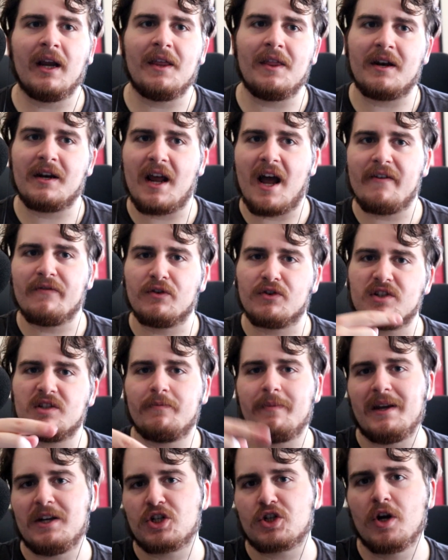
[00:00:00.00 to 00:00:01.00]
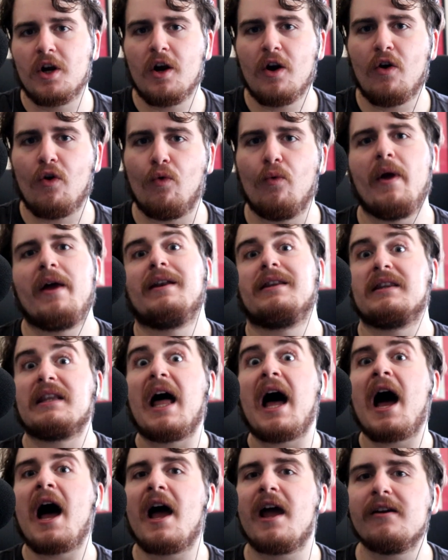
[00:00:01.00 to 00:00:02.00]
and then you have your speech read
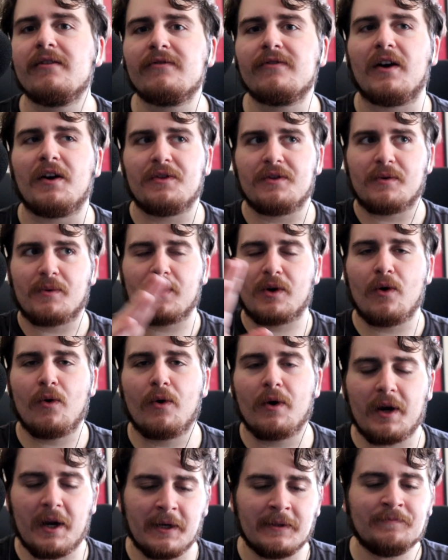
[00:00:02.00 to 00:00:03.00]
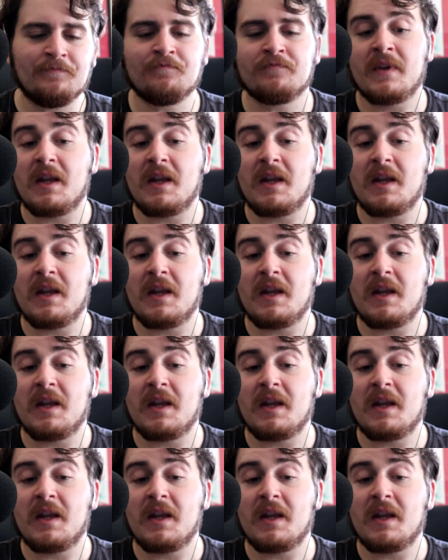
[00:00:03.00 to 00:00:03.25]
live on the recording.